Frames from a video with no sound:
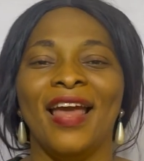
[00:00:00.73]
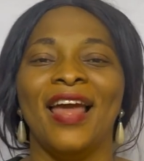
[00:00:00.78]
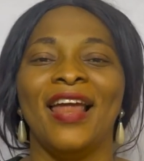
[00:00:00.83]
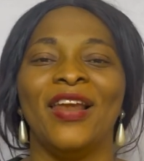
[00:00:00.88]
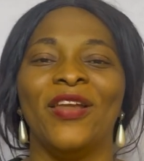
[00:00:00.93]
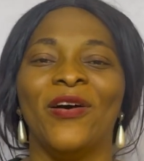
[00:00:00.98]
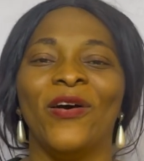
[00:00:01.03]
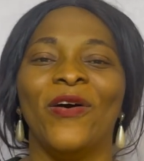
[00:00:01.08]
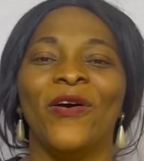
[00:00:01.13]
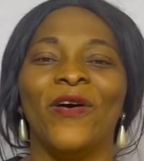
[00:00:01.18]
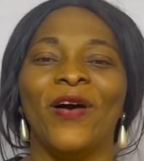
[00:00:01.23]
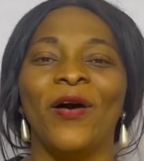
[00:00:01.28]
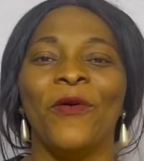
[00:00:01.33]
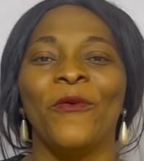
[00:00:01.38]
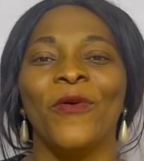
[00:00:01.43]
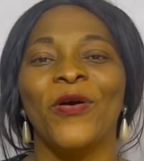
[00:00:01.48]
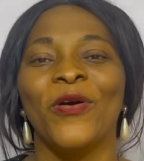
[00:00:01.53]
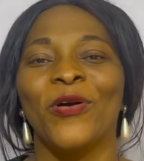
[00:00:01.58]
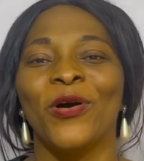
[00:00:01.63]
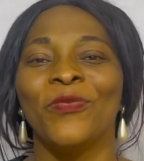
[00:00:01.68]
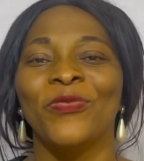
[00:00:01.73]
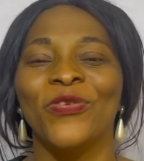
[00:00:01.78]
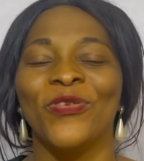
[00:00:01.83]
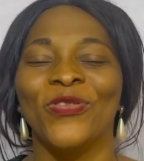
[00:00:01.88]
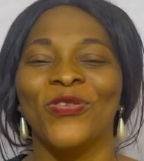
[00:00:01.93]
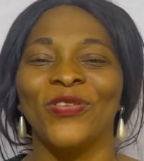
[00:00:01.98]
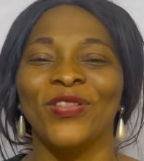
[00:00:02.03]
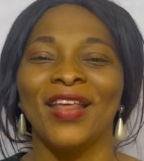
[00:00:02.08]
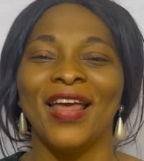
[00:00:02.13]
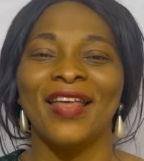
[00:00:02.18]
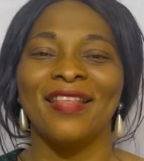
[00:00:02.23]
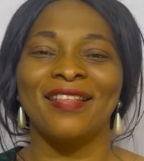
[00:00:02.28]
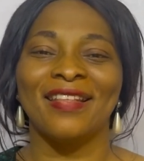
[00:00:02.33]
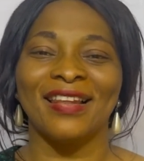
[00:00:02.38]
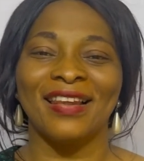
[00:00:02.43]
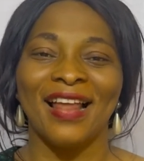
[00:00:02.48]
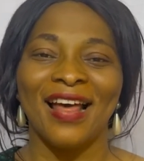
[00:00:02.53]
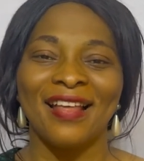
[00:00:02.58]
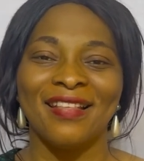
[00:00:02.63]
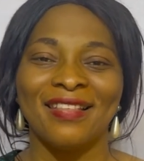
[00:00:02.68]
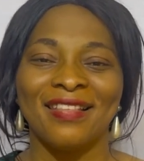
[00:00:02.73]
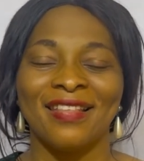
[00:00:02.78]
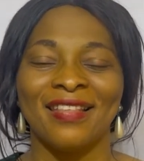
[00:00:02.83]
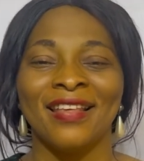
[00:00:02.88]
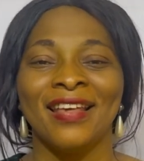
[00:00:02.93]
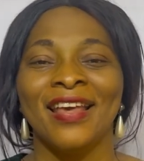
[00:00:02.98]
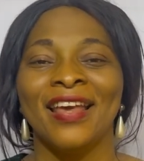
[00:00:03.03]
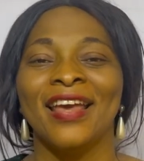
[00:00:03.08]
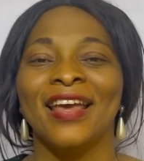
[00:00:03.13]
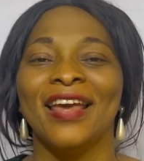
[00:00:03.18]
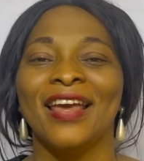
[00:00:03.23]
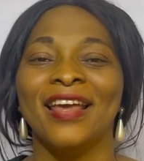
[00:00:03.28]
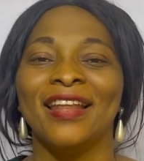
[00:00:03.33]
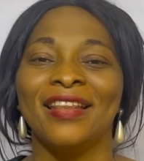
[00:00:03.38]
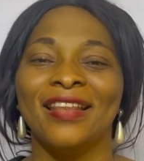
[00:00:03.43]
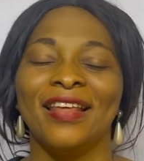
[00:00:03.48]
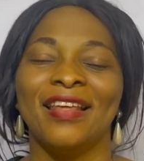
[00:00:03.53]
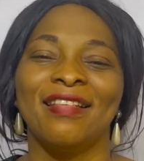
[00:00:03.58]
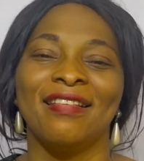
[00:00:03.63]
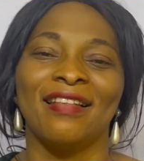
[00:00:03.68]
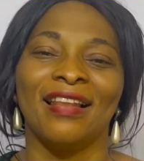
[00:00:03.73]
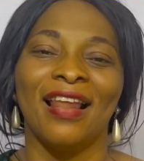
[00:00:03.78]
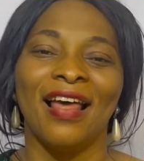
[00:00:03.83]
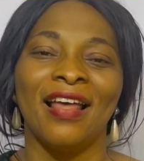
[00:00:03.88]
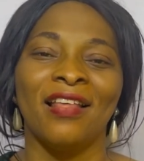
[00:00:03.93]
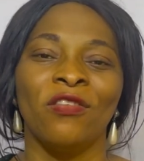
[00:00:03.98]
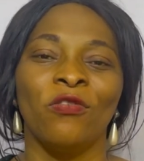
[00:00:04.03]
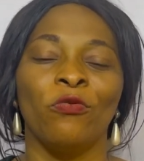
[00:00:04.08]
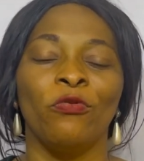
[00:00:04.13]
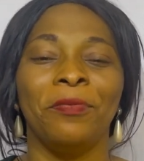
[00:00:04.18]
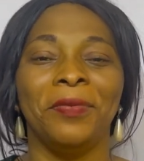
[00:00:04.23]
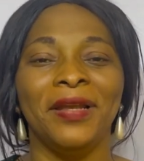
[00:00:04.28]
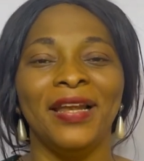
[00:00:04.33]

Hello and welcome to today's class. In this class, we'll be